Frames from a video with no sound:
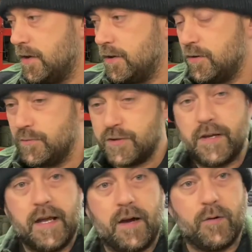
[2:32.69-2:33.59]
Um, so
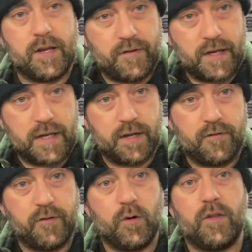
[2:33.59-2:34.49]
yeah, I'll leave a link
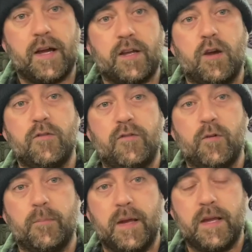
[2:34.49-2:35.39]
for that
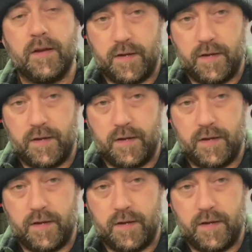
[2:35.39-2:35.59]
GoFundMe